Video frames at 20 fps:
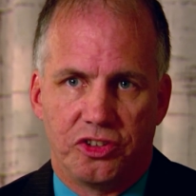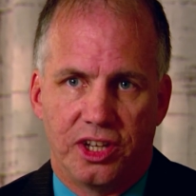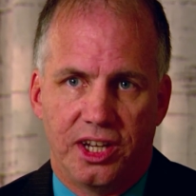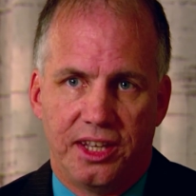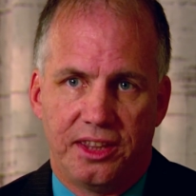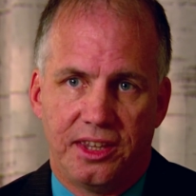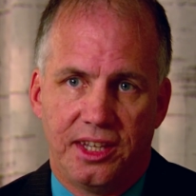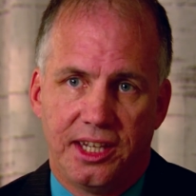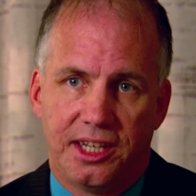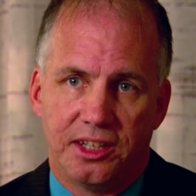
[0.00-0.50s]
And
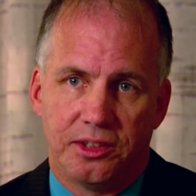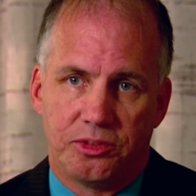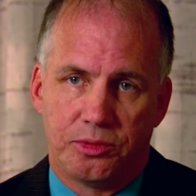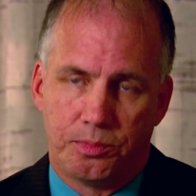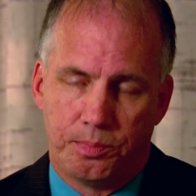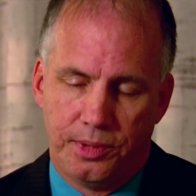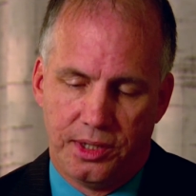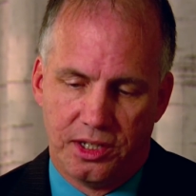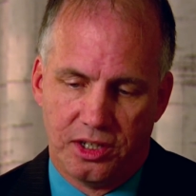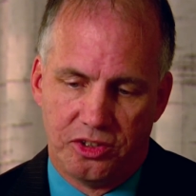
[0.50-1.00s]
I think it's
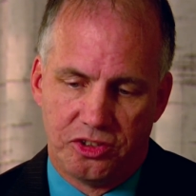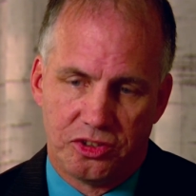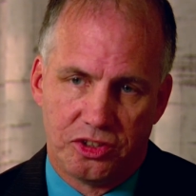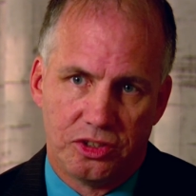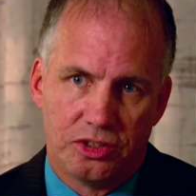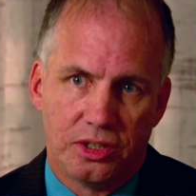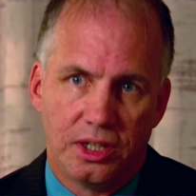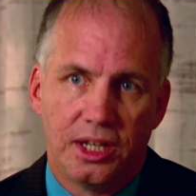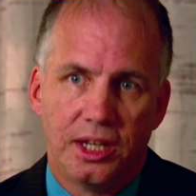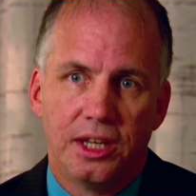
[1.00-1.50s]
because
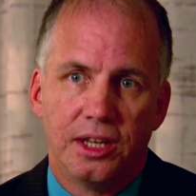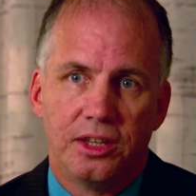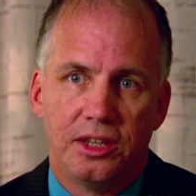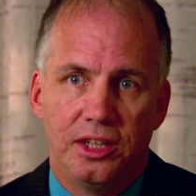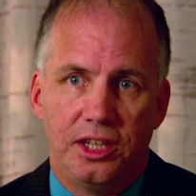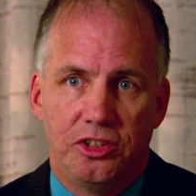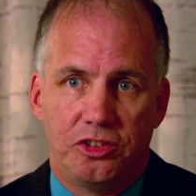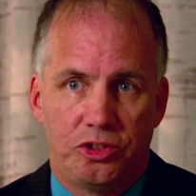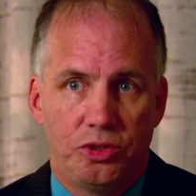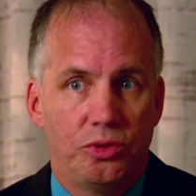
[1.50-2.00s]

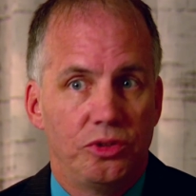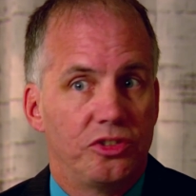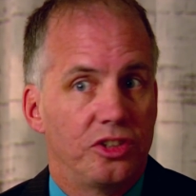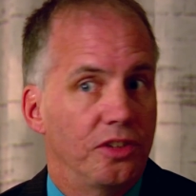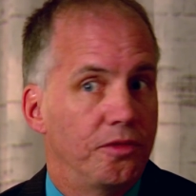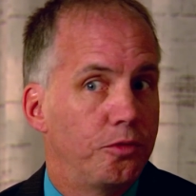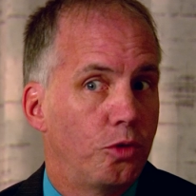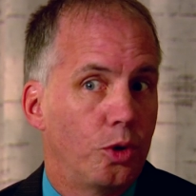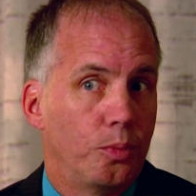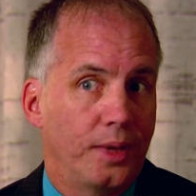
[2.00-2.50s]
the students
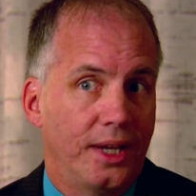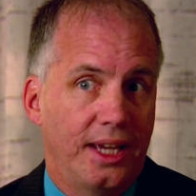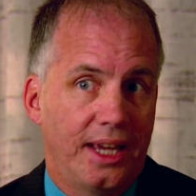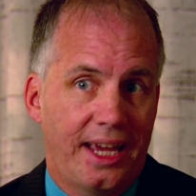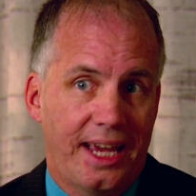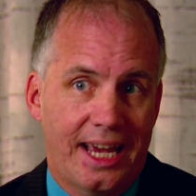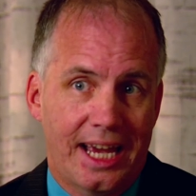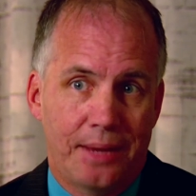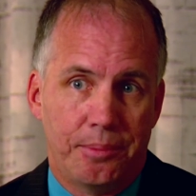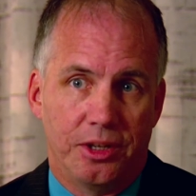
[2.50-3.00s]
are forming
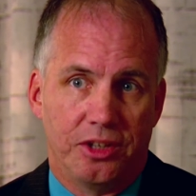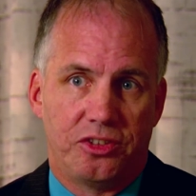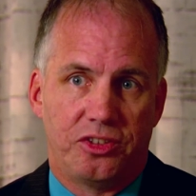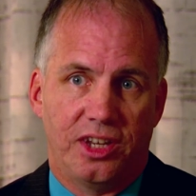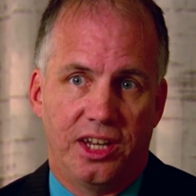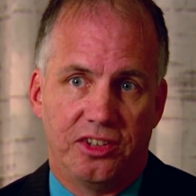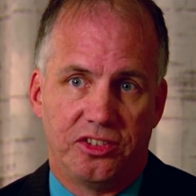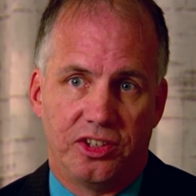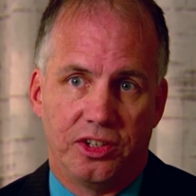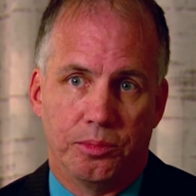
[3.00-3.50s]
habits
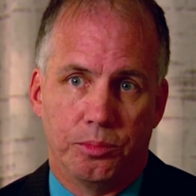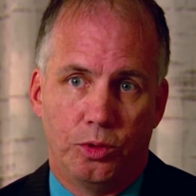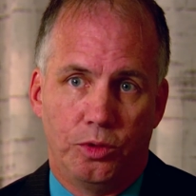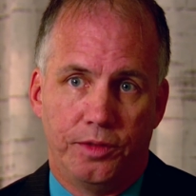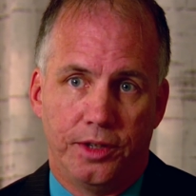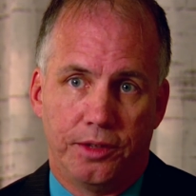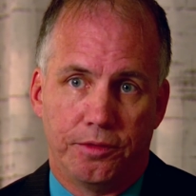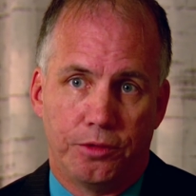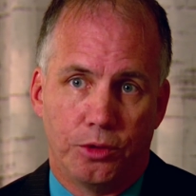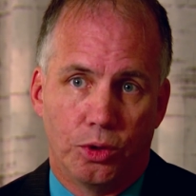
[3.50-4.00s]
as they're
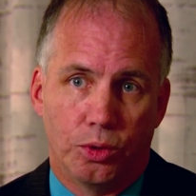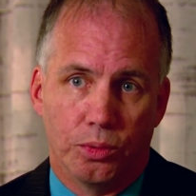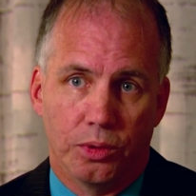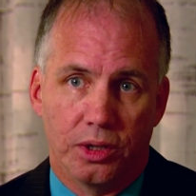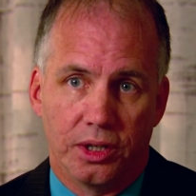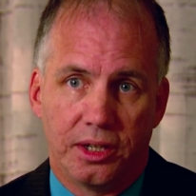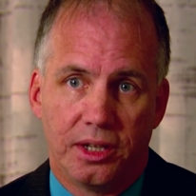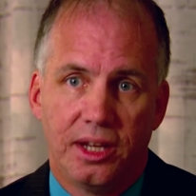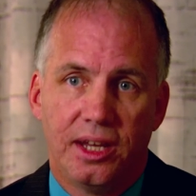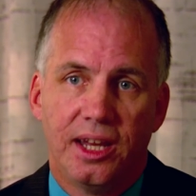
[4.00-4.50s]
moving
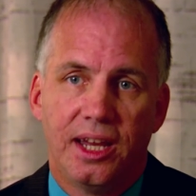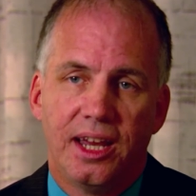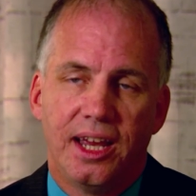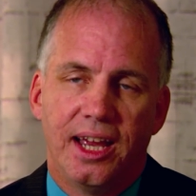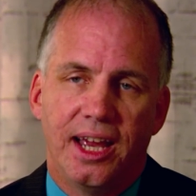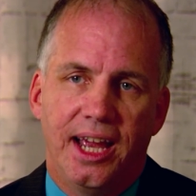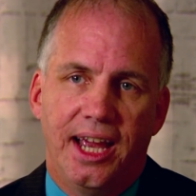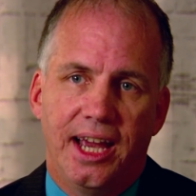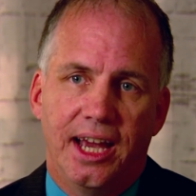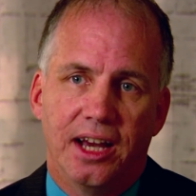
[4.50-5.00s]
forward.
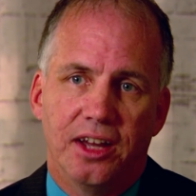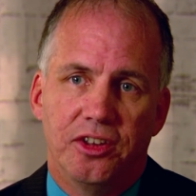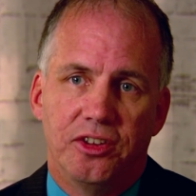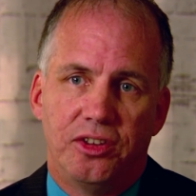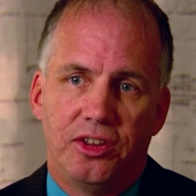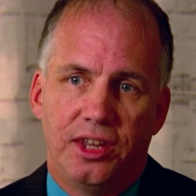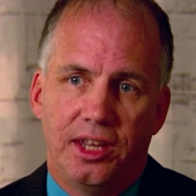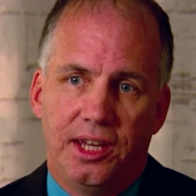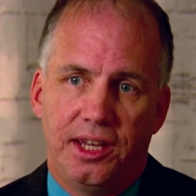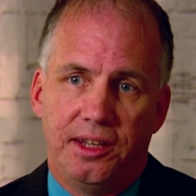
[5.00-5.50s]
And
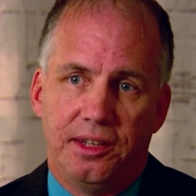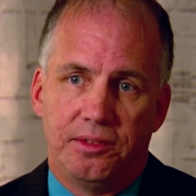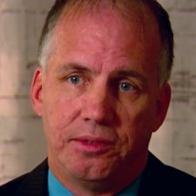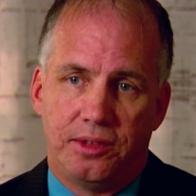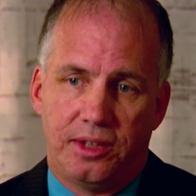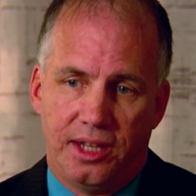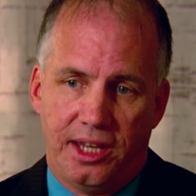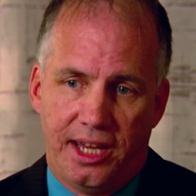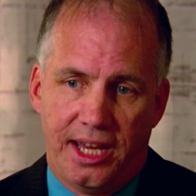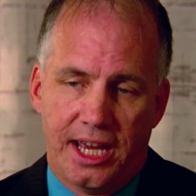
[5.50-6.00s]
they
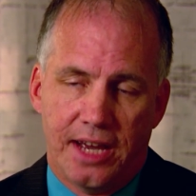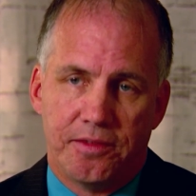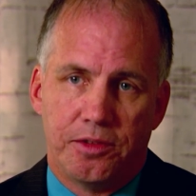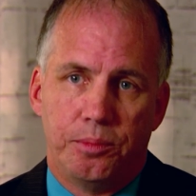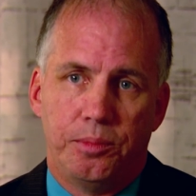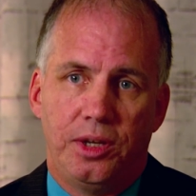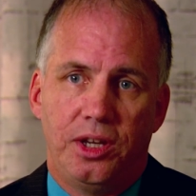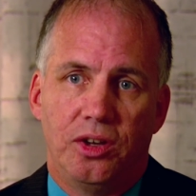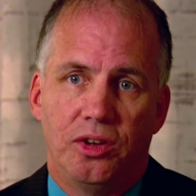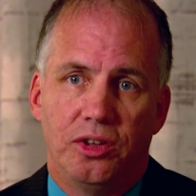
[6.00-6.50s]
have a
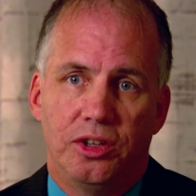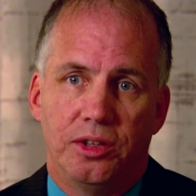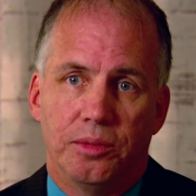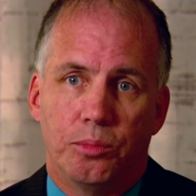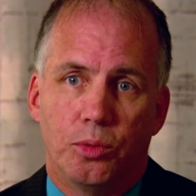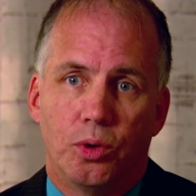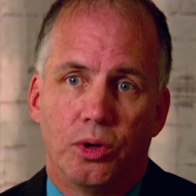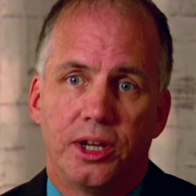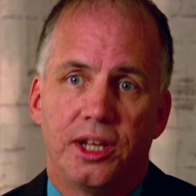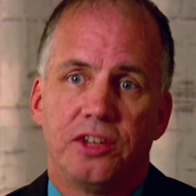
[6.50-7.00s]
meal in the
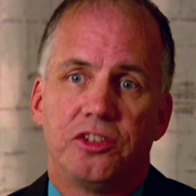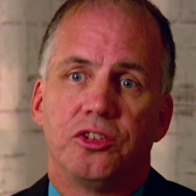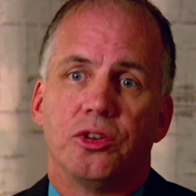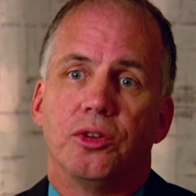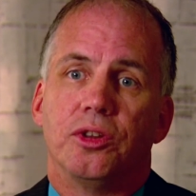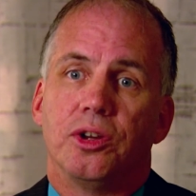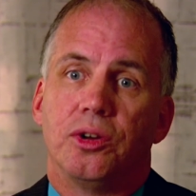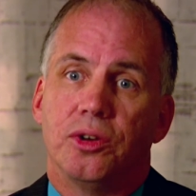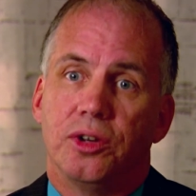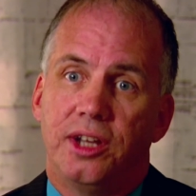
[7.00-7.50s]
morning,
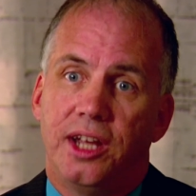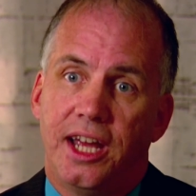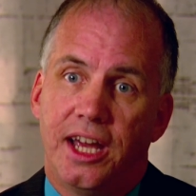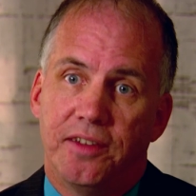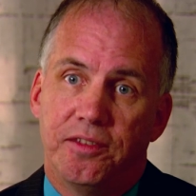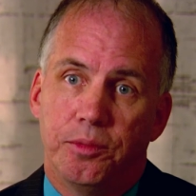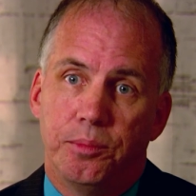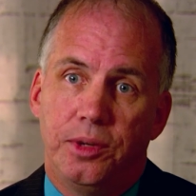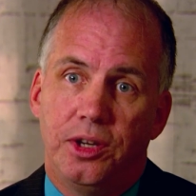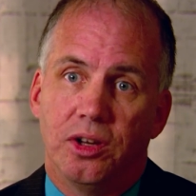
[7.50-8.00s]
so they're going to
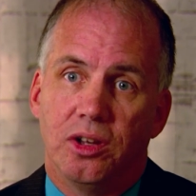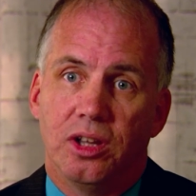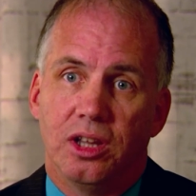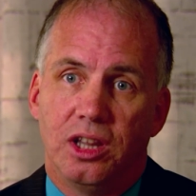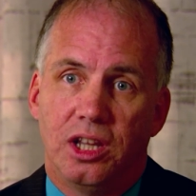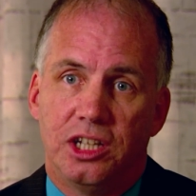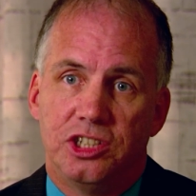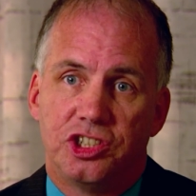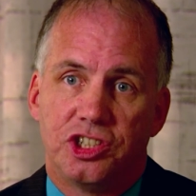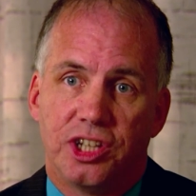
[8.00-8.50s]
have a meal at
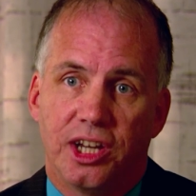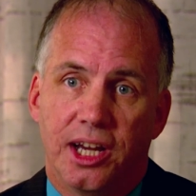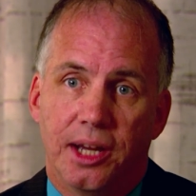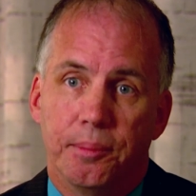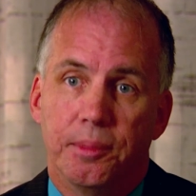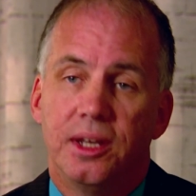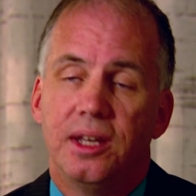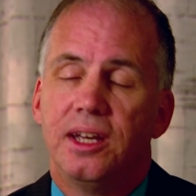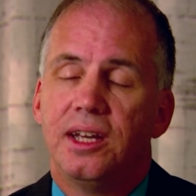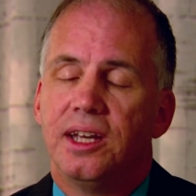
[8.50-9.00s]
lunchtime.